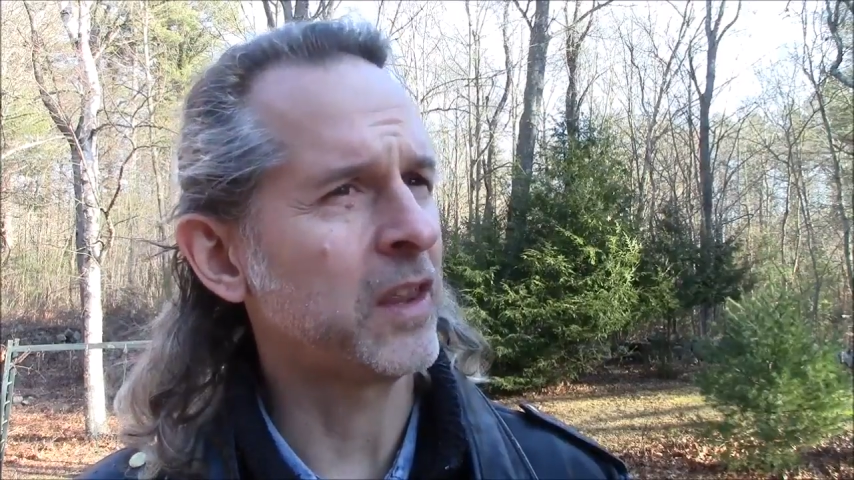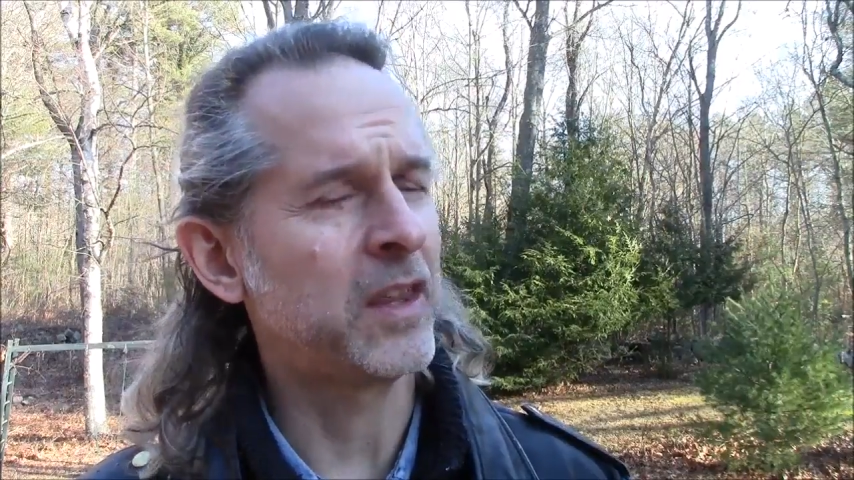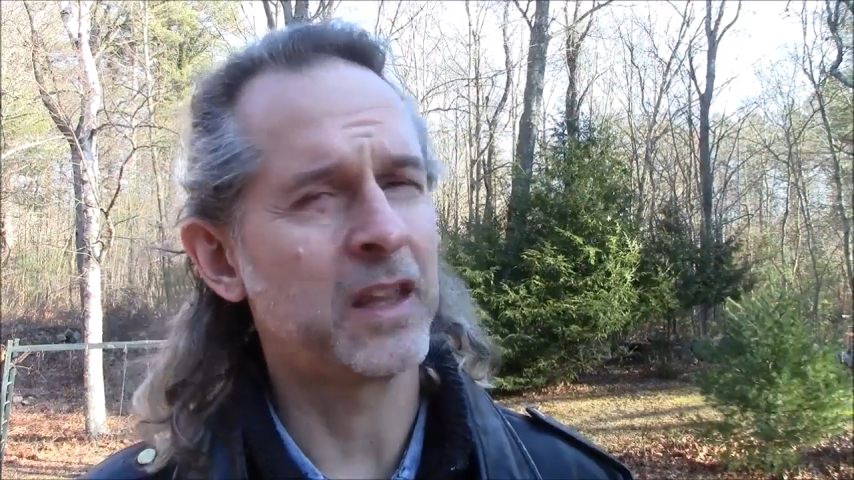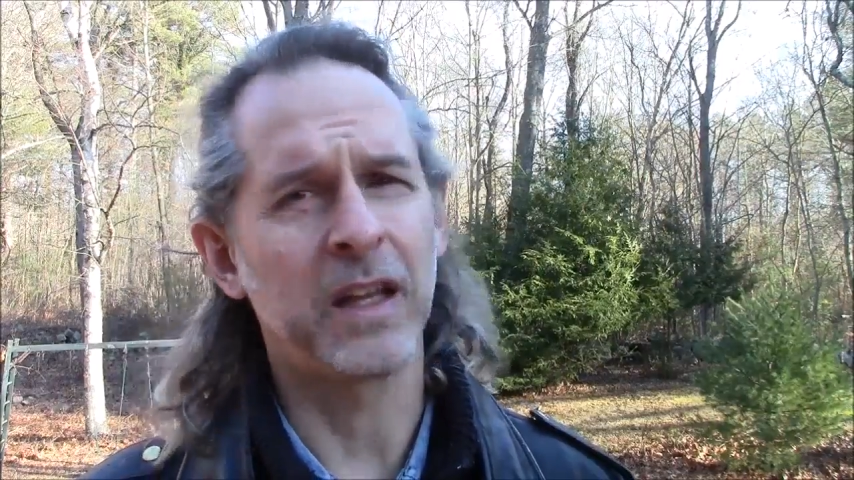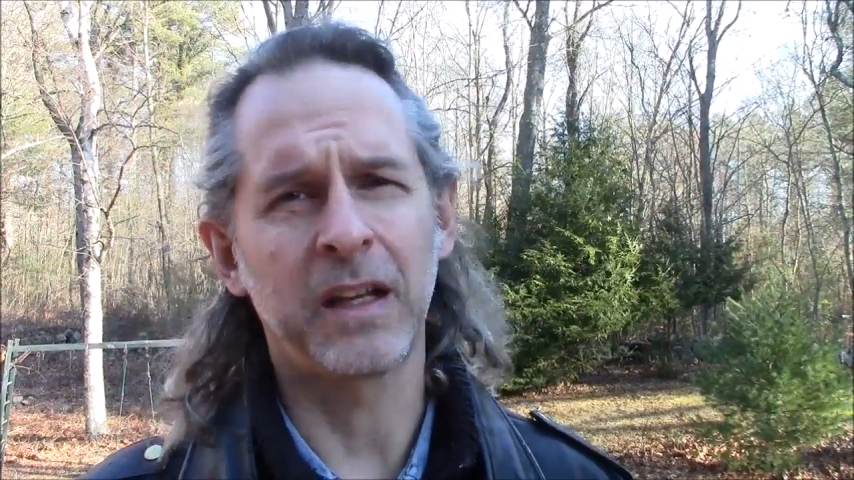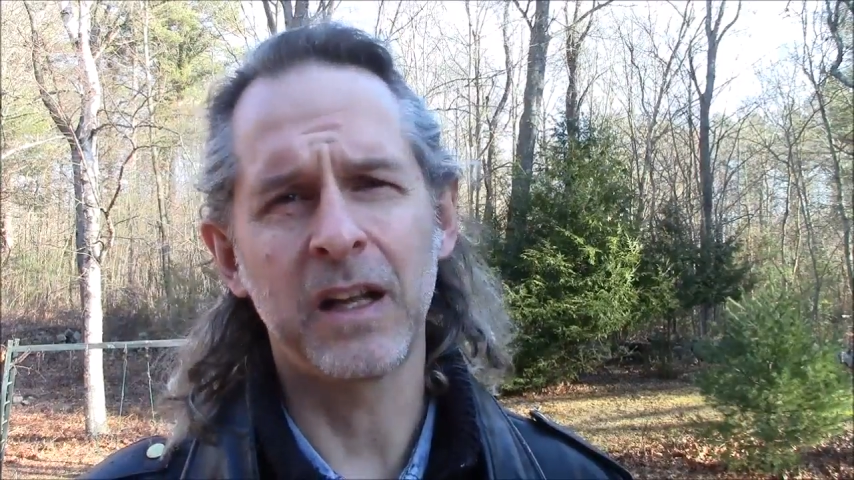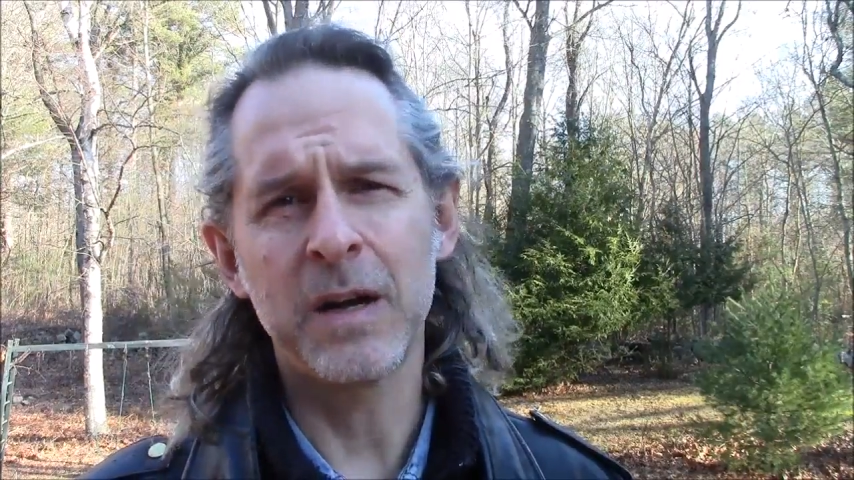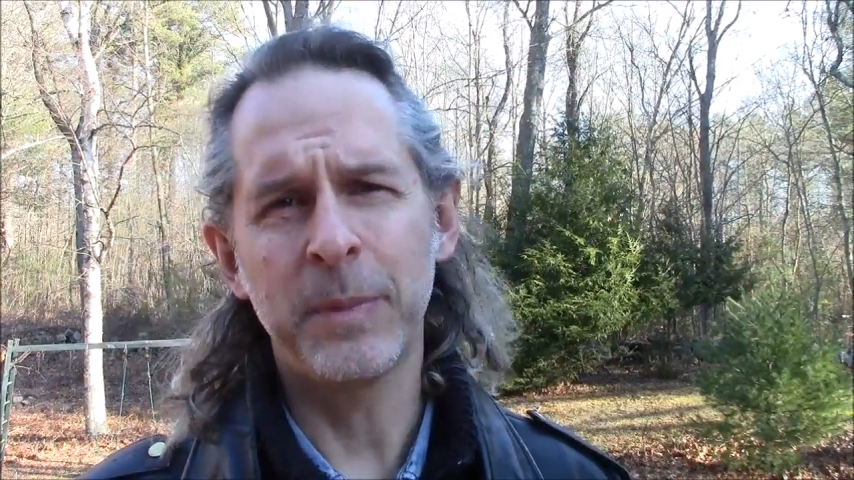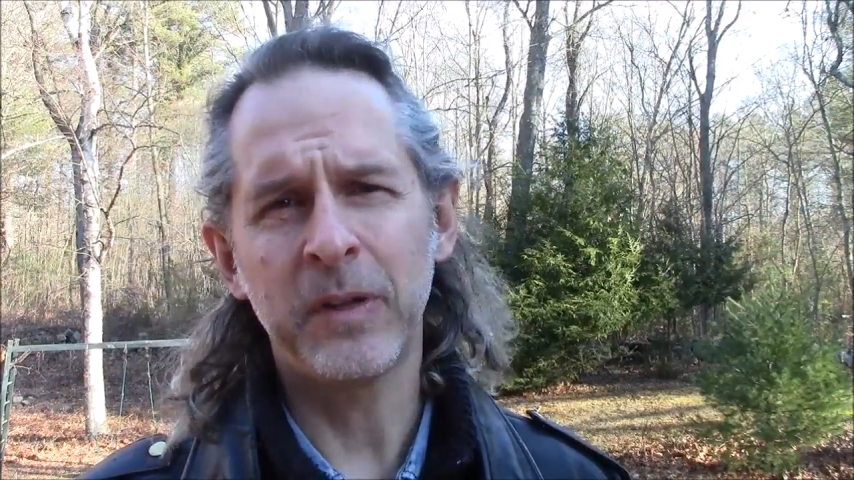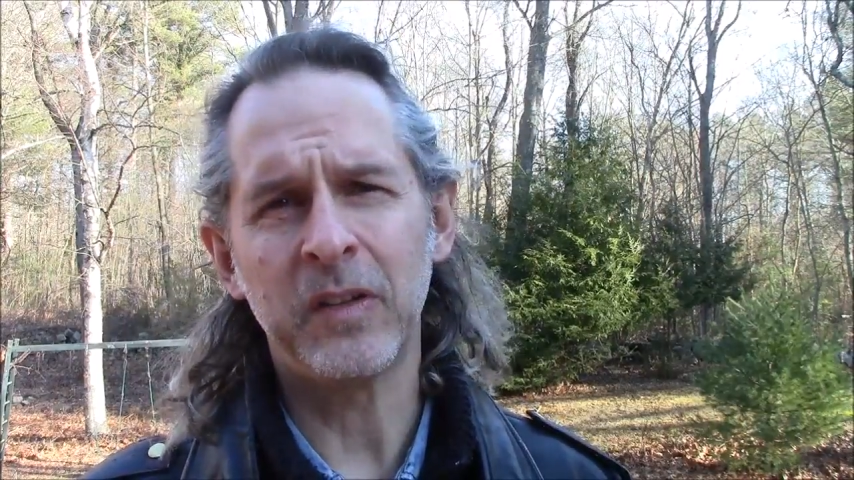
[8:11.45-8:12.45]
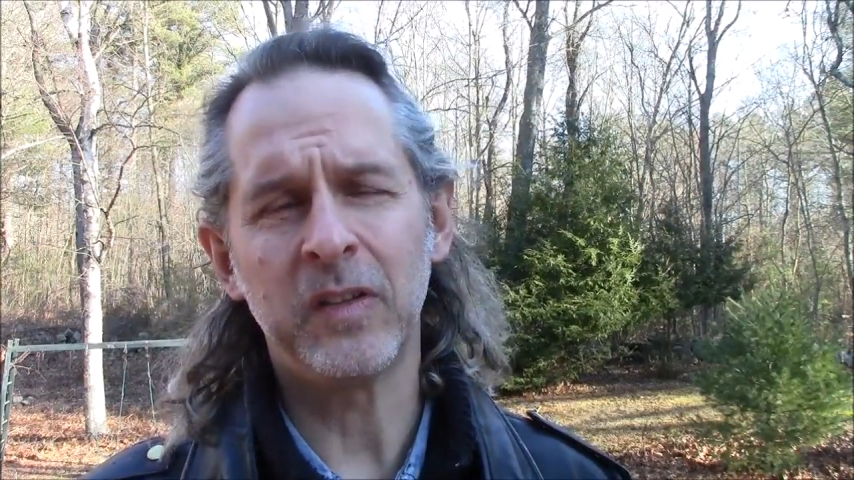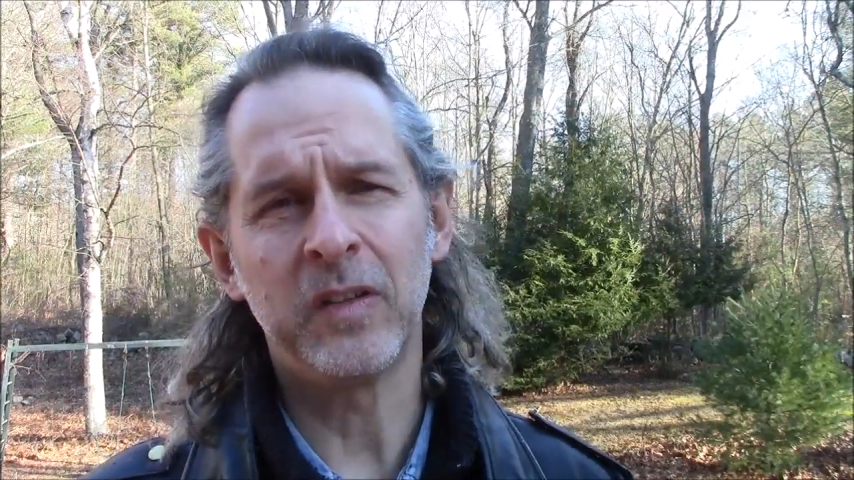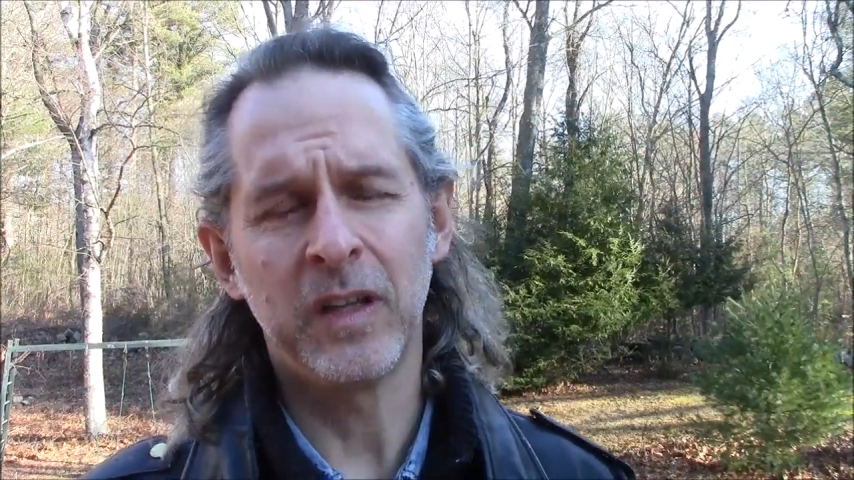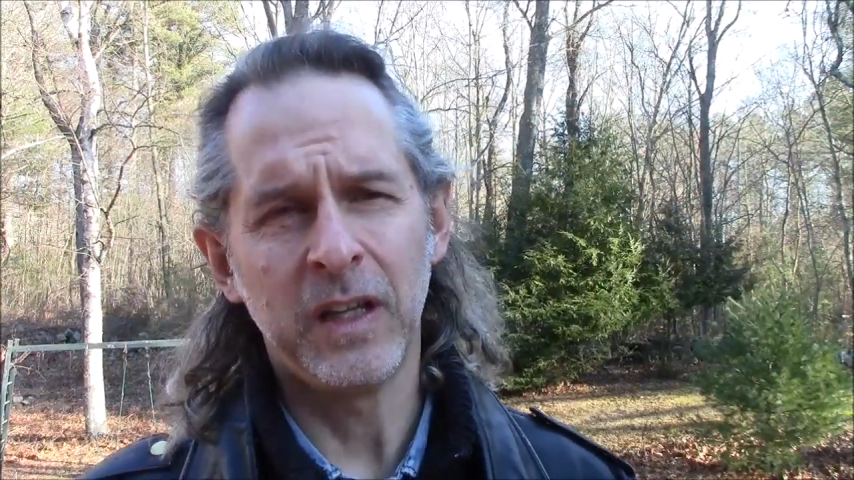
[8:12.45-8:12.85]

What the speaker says: thing that encompasses